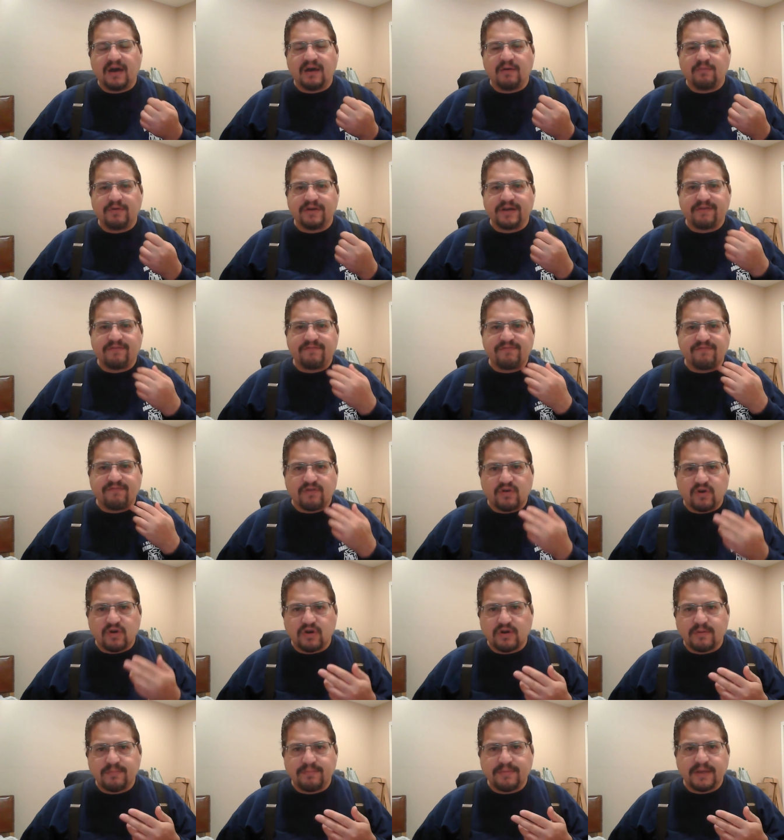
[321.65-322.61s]
when a
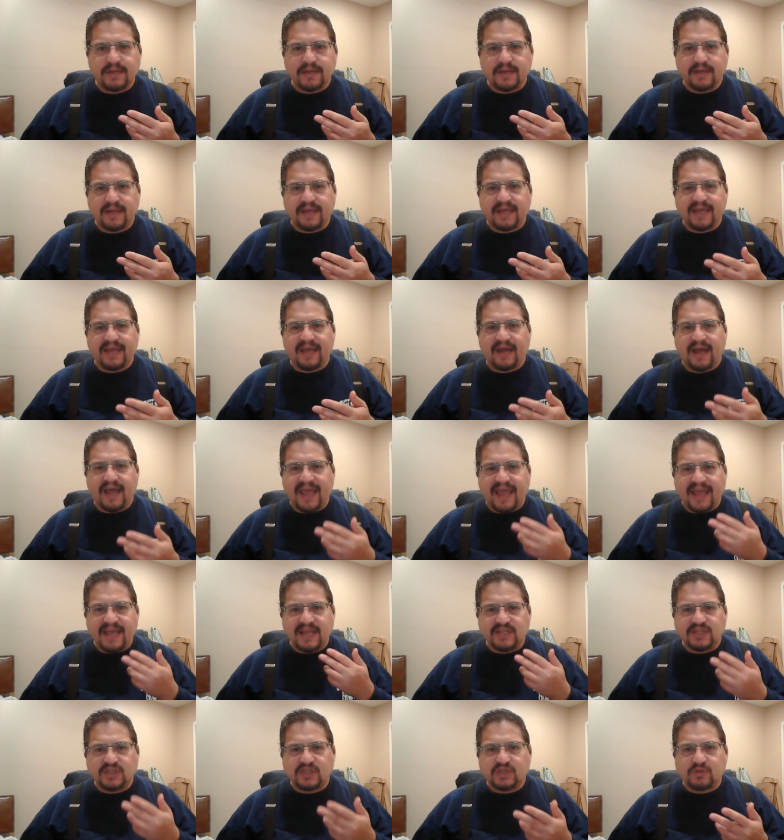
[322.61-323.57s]
verb
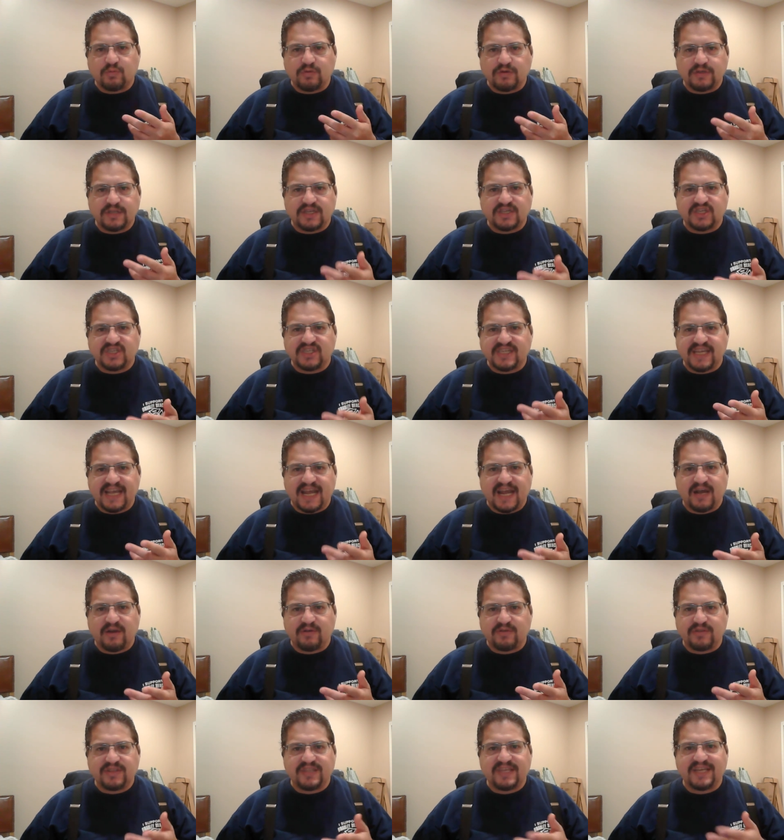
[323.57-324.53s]
ends with a
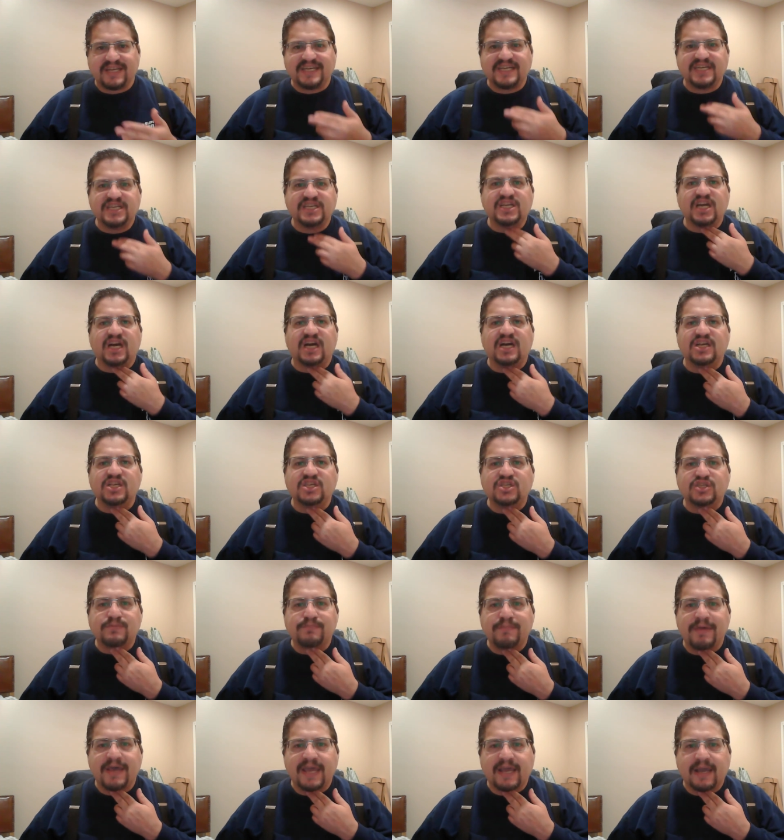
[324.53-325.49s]
sound that
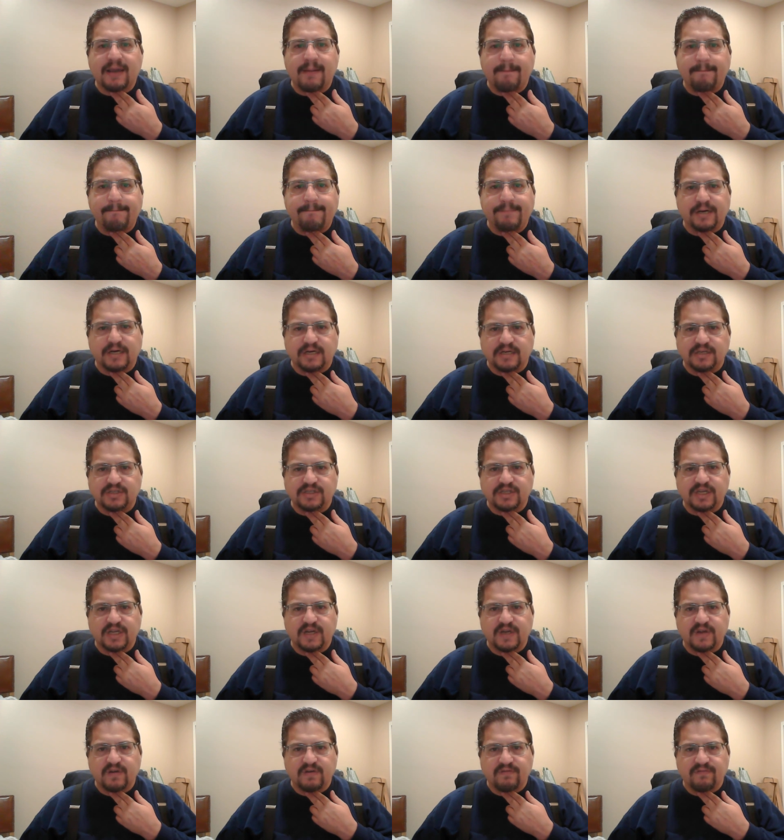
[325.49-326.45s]
does make a buzz
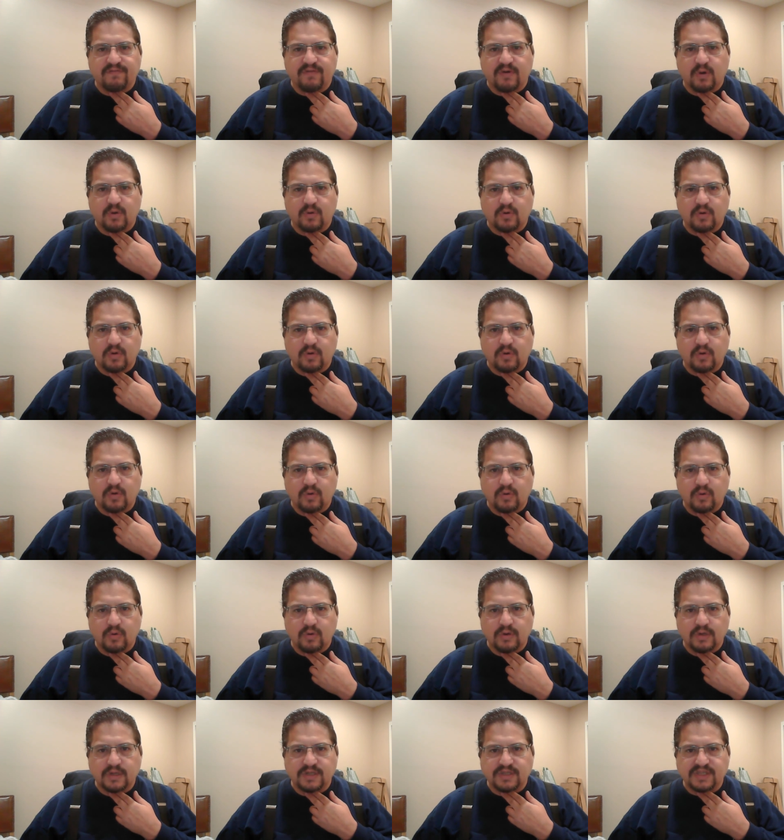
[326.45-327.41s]
at your vocal
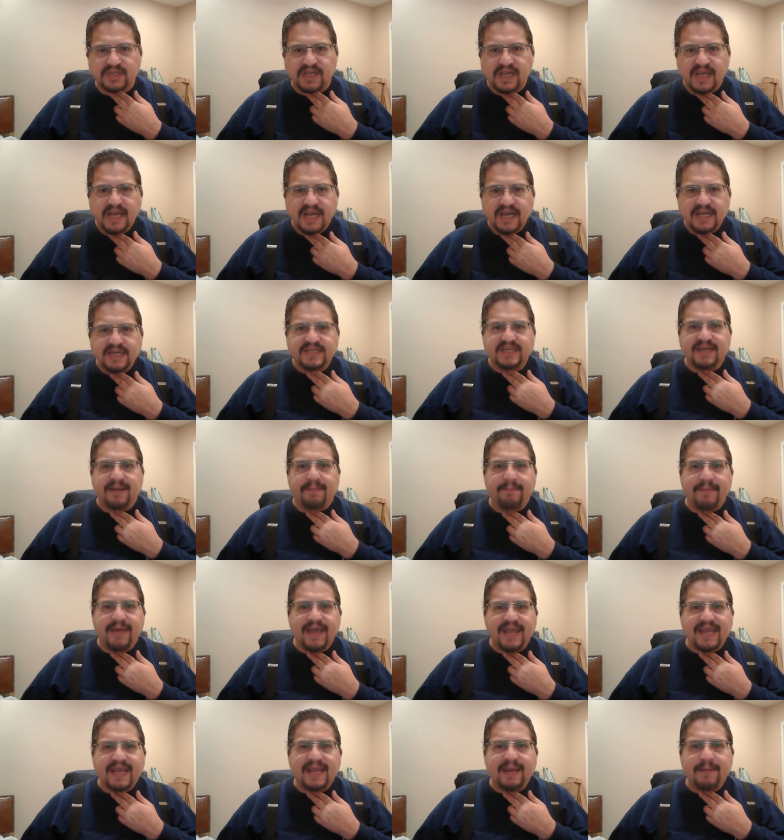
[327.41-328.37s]
cords, to
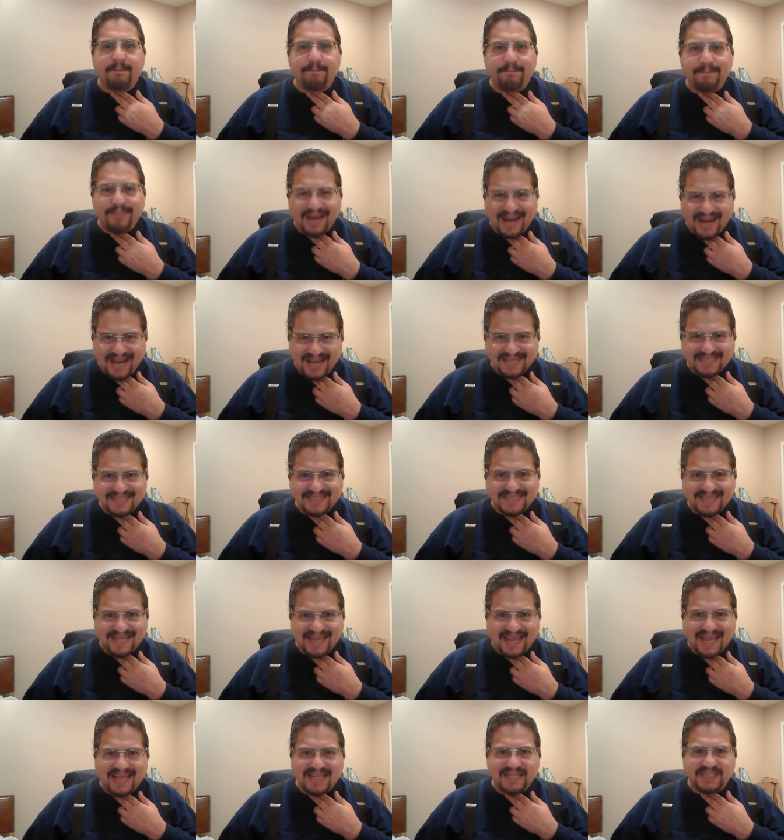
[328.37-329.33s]
make it past
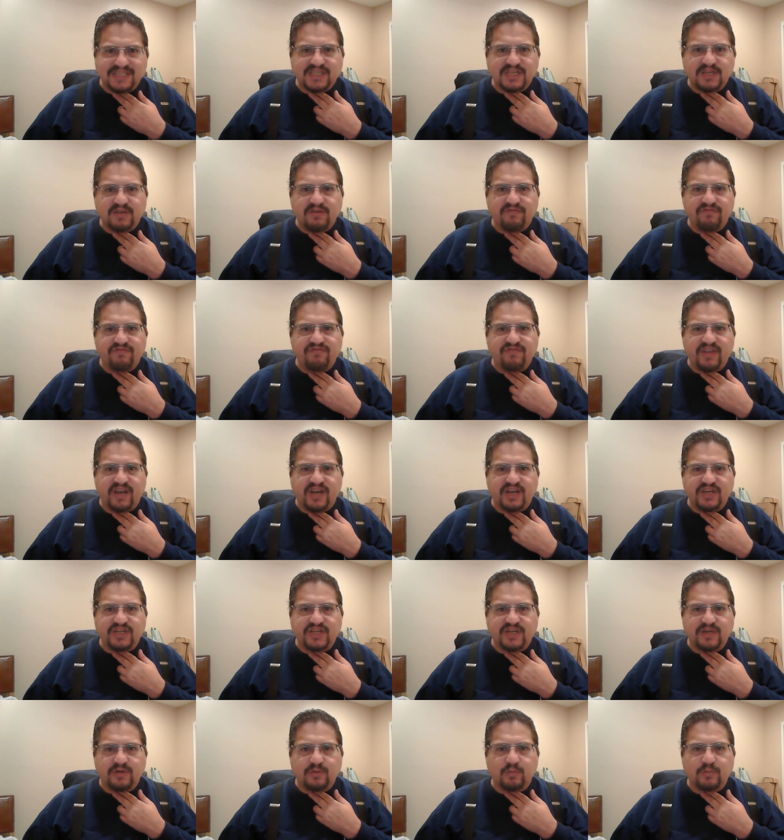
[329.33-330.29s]
tense, you
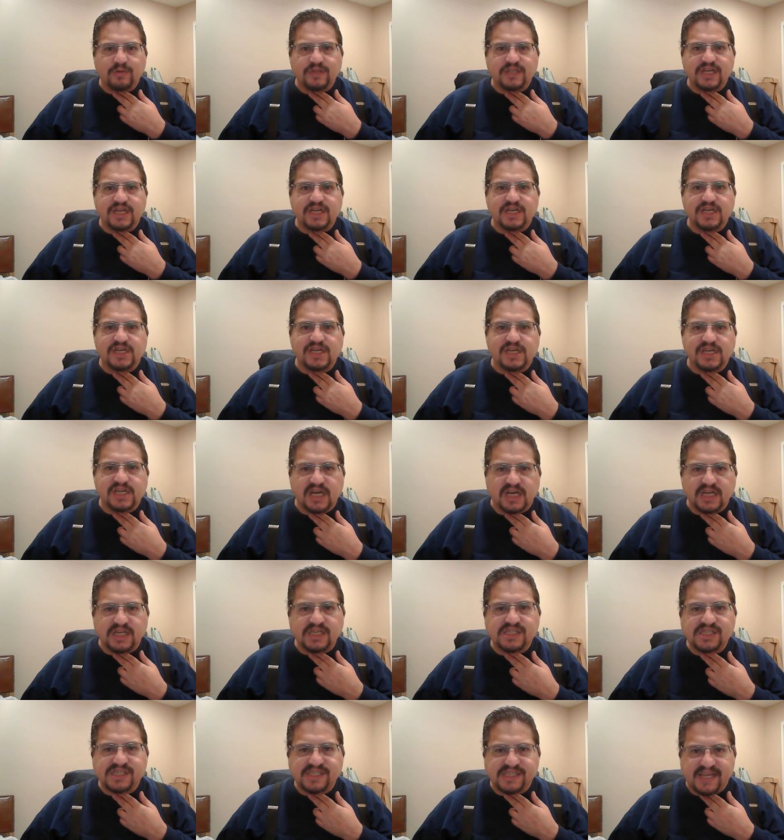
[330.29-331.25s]
finish it with a
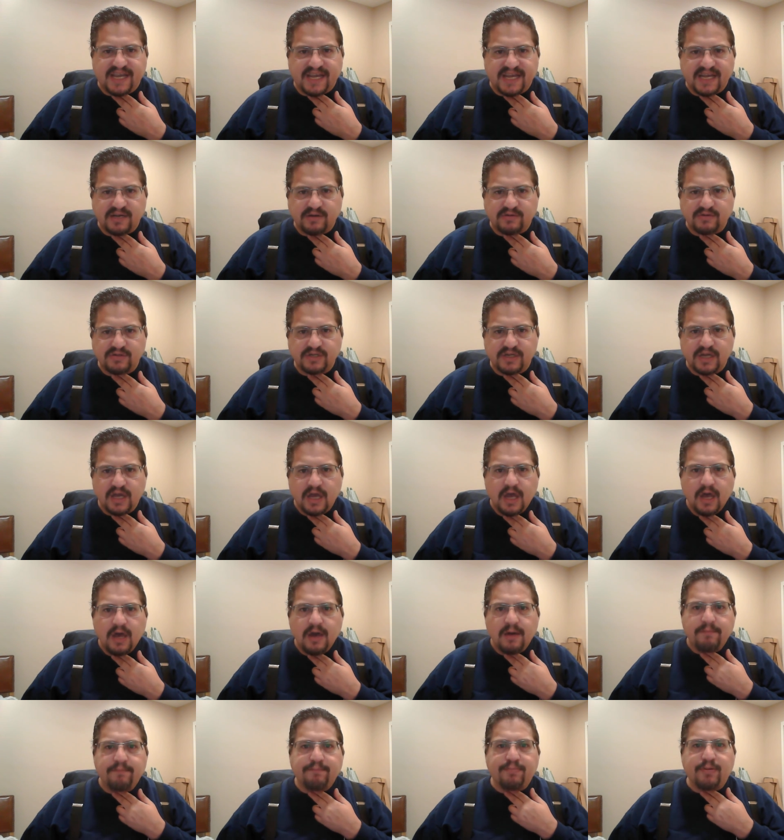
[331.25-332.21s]
D sound.
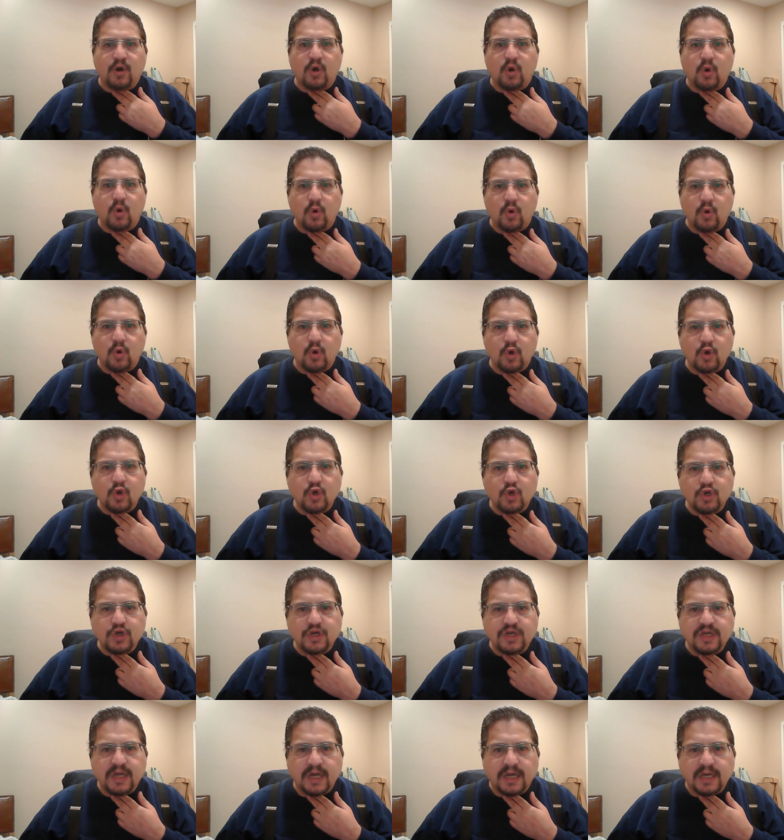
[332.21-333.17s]

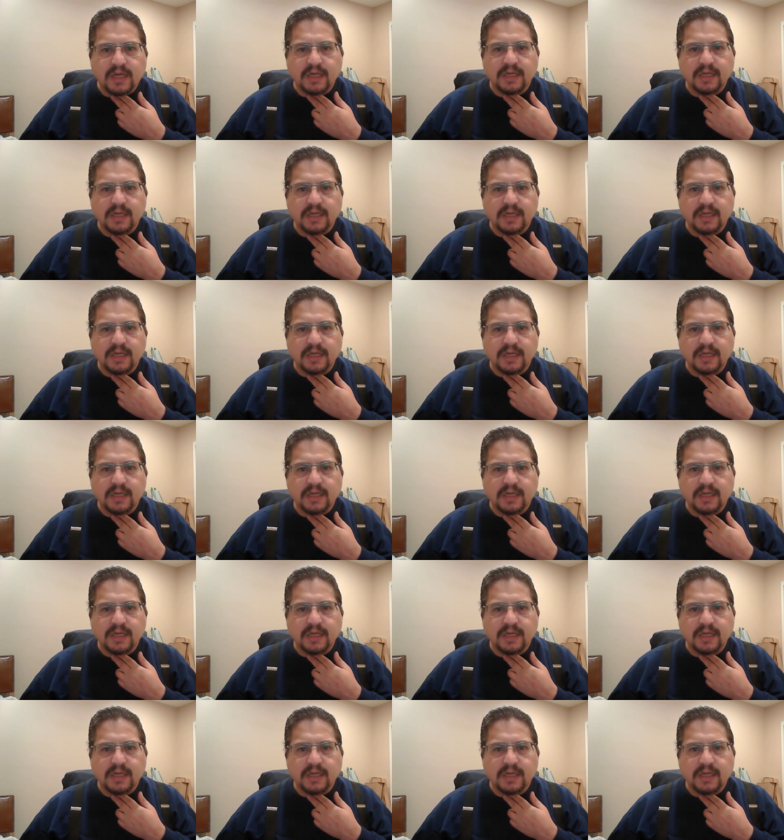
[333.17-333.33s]
Poured,